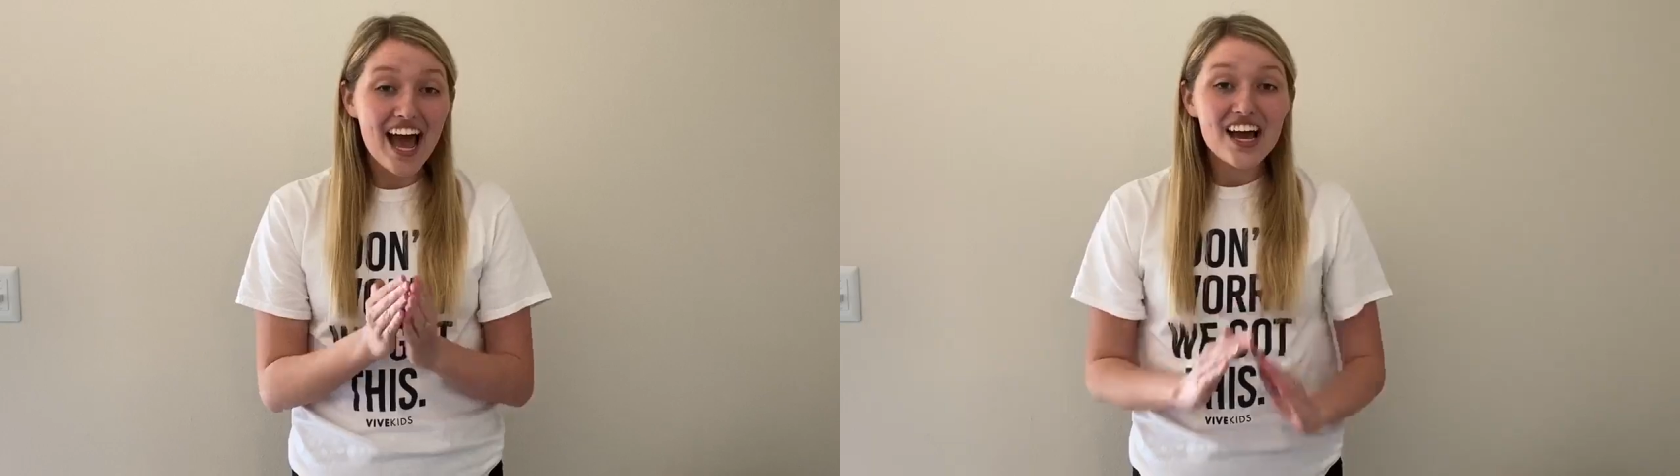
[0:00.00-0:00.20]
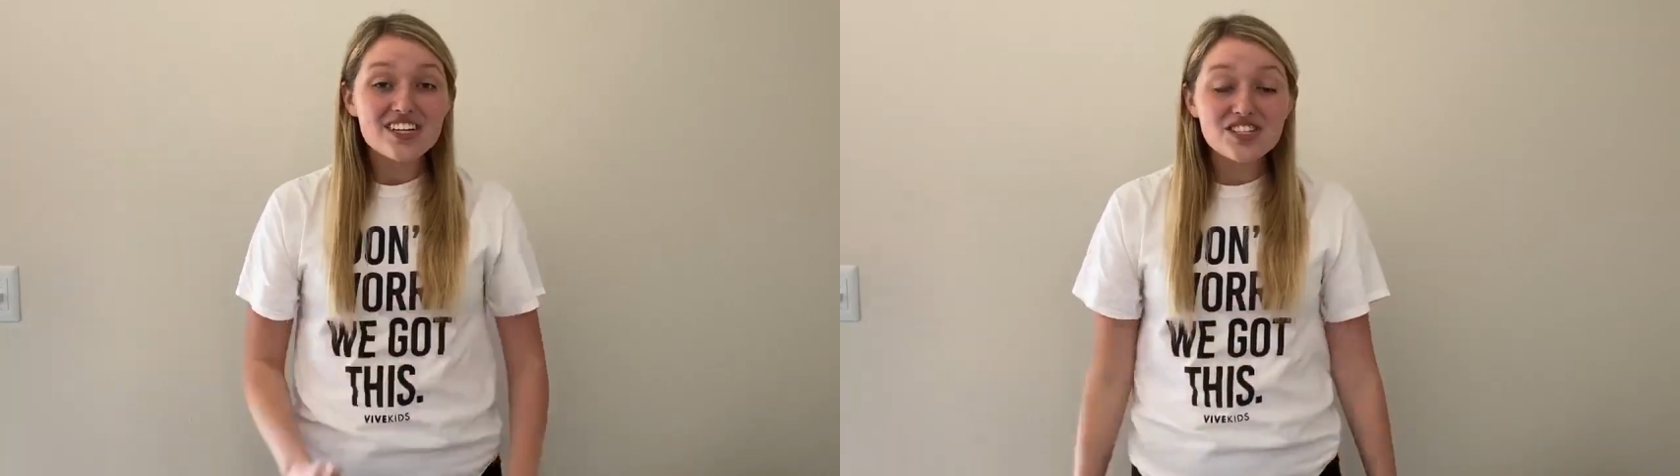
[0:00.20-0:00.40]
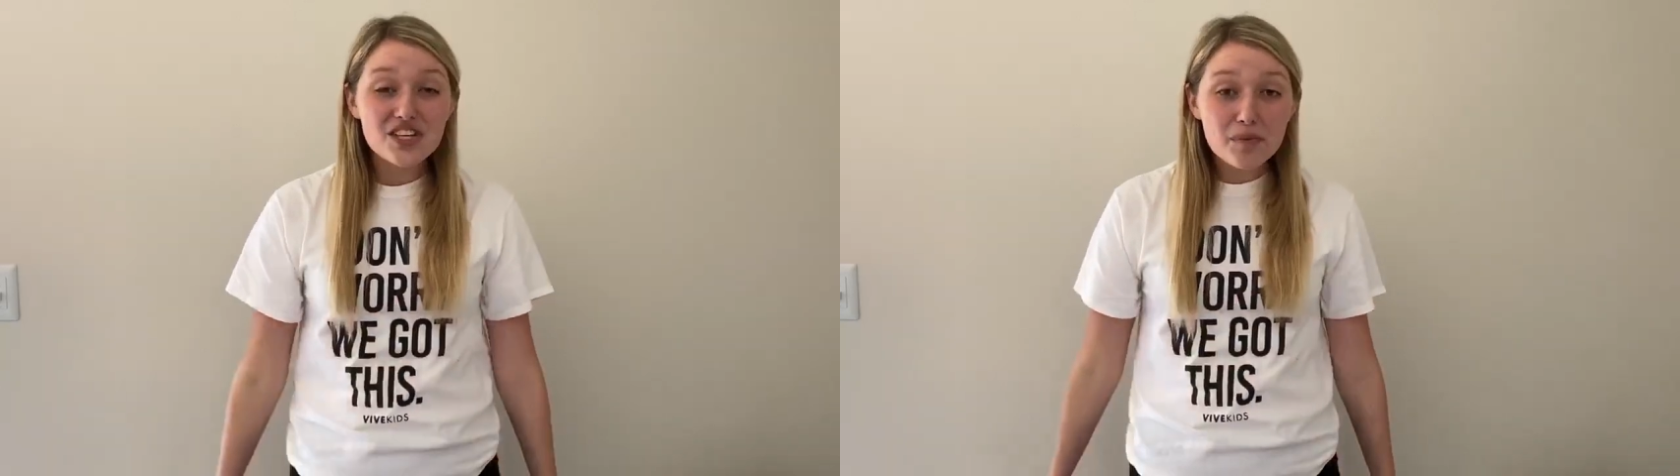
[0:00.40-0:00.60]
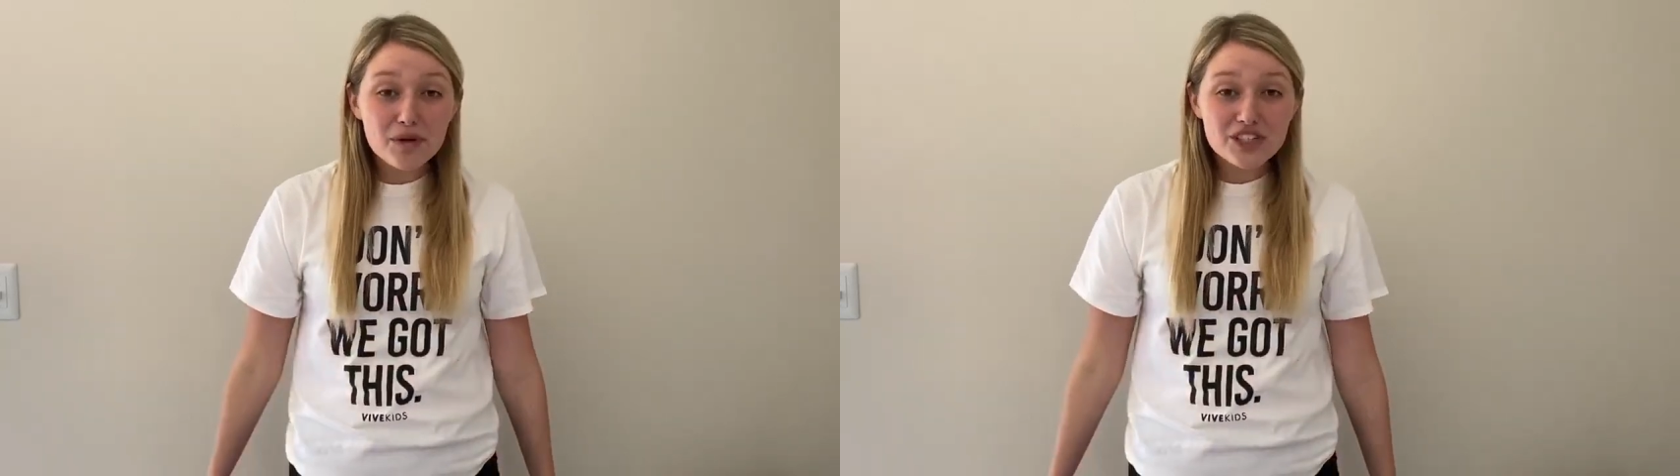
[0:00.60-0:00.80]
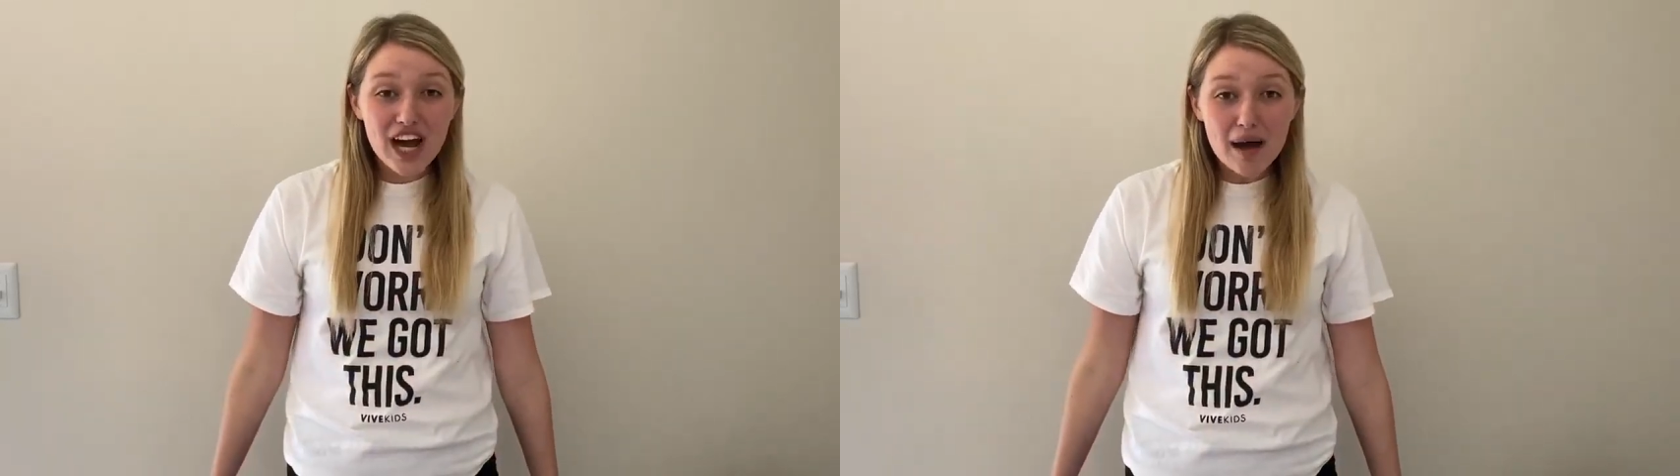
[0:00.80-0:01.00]
Super
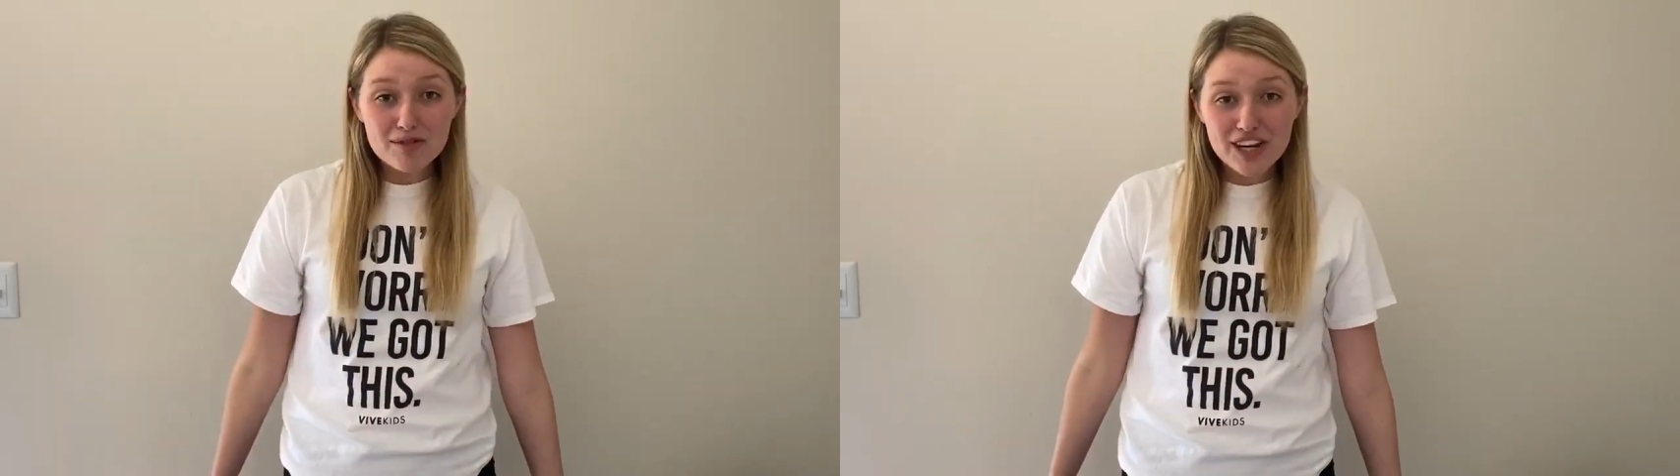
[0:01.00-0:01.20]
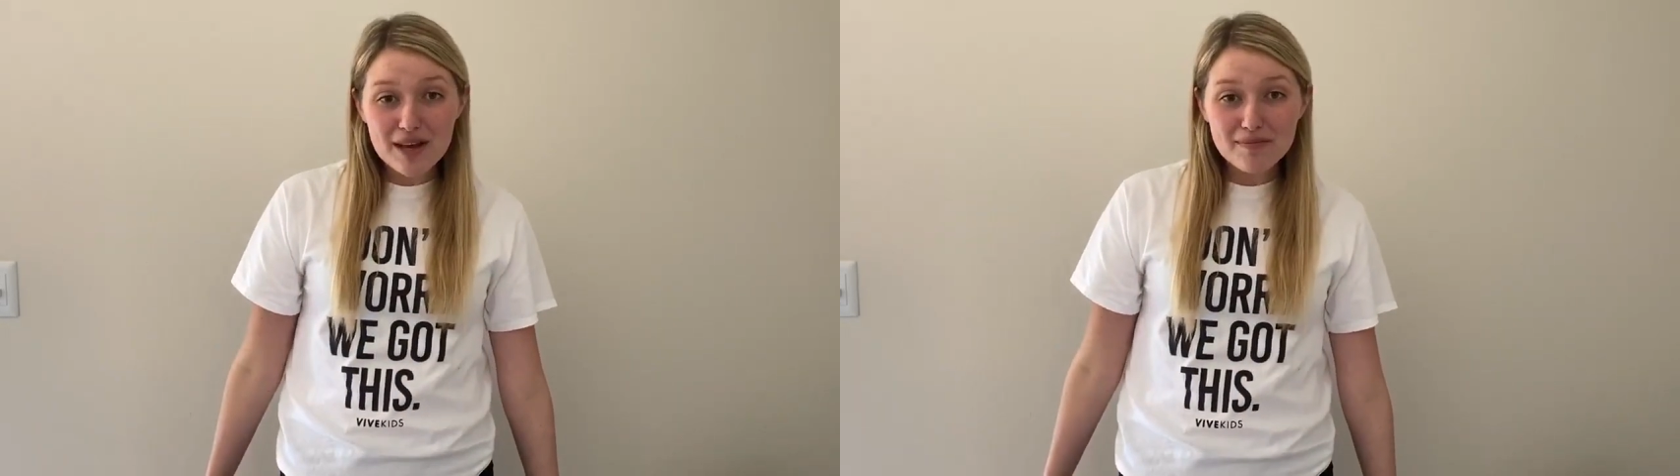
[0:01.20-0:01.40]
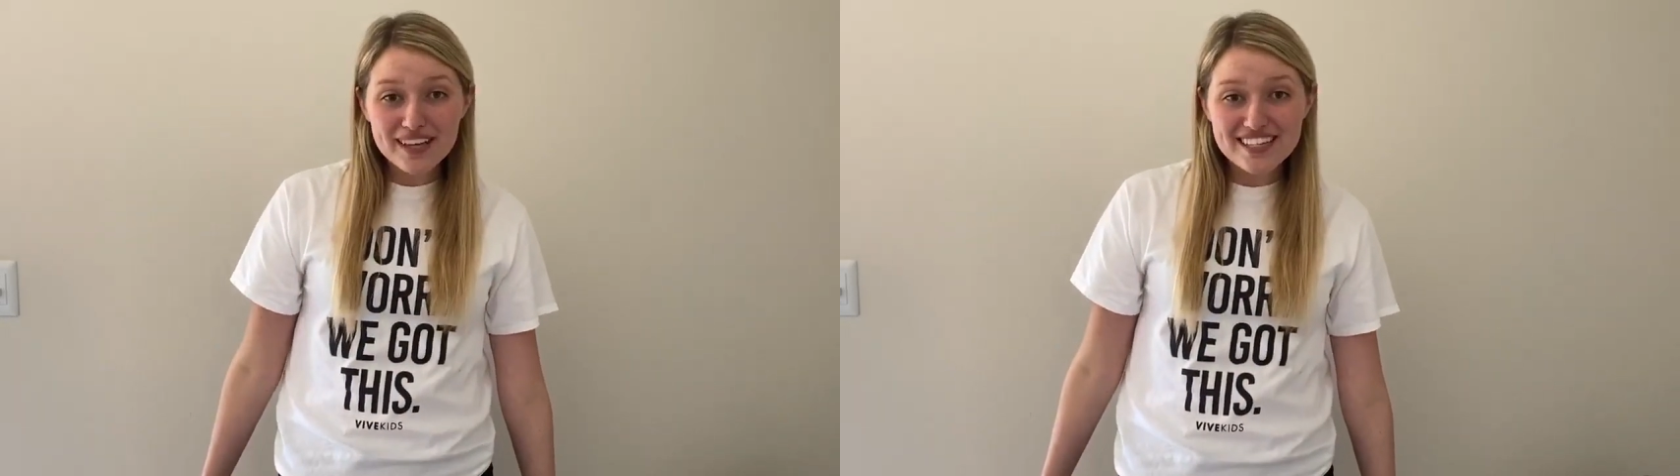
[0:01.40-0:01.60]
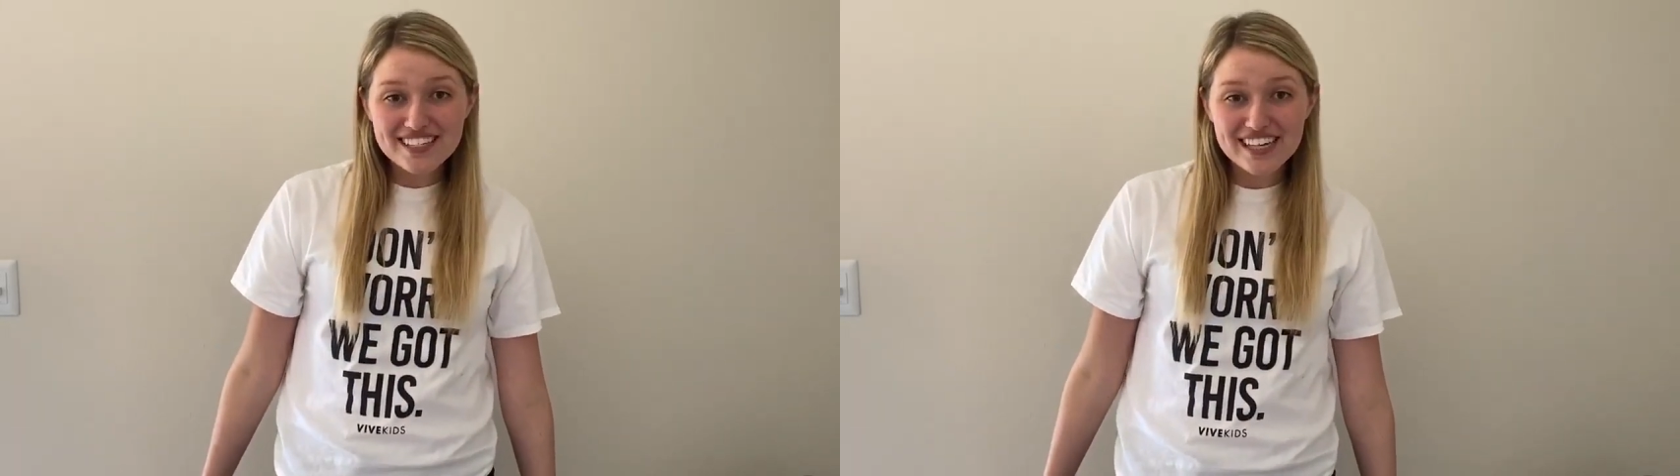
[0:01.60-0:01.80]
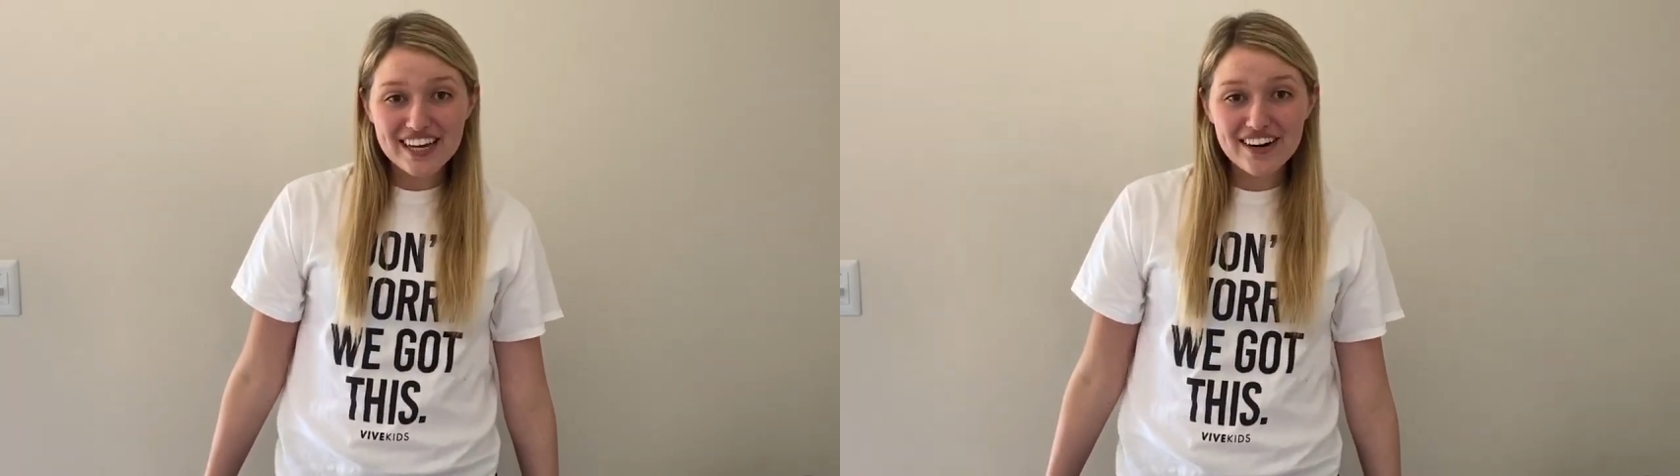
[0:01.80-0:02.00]
job, champions
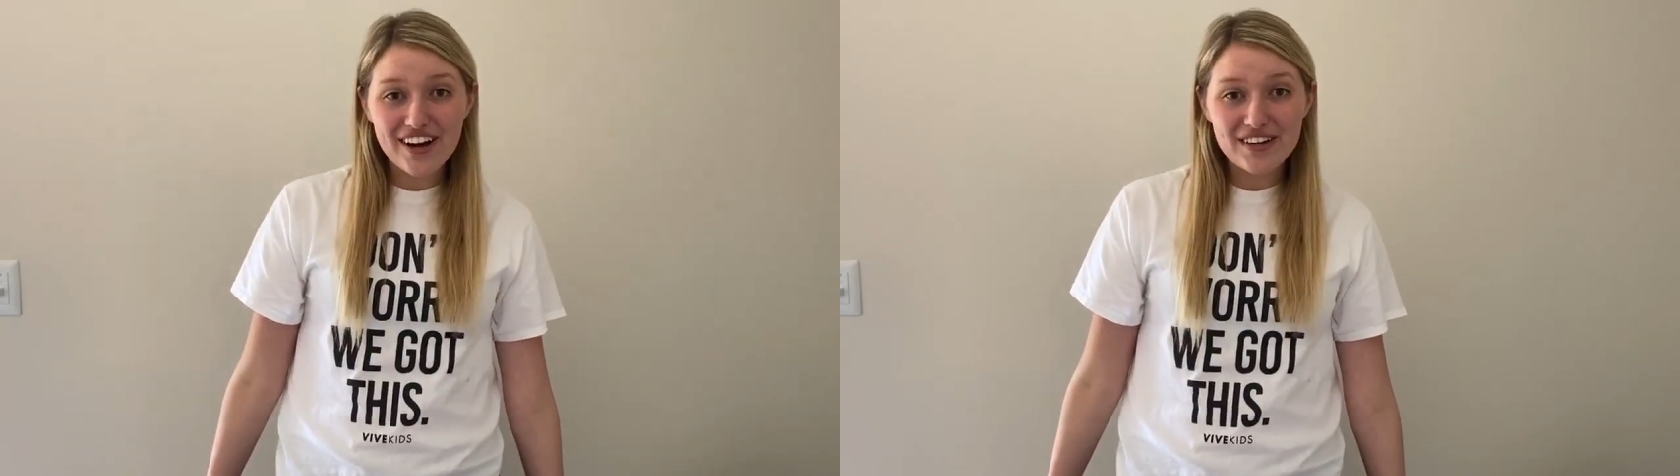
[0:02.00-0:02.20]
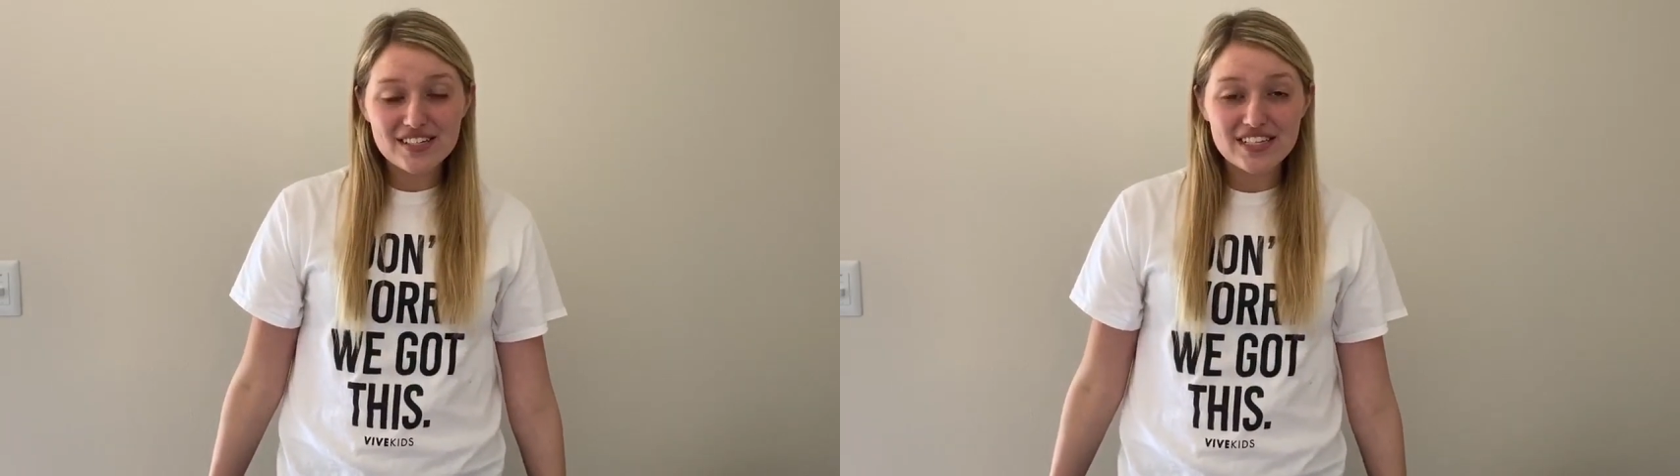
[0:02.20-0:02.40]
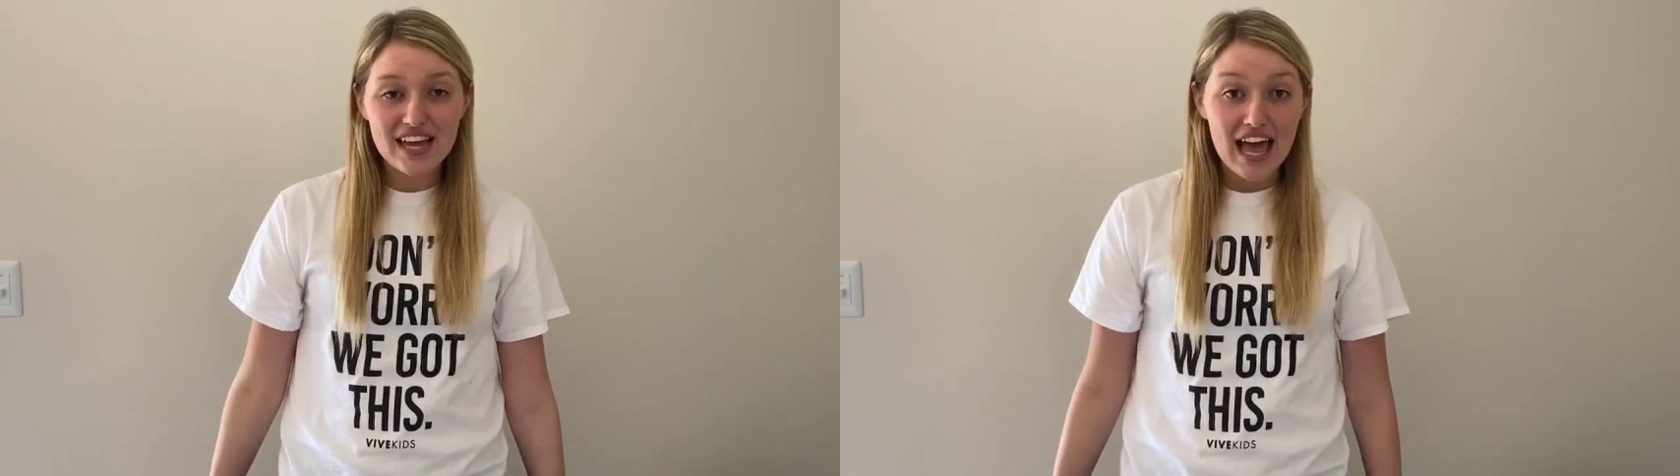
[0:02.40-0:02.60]
and heroes.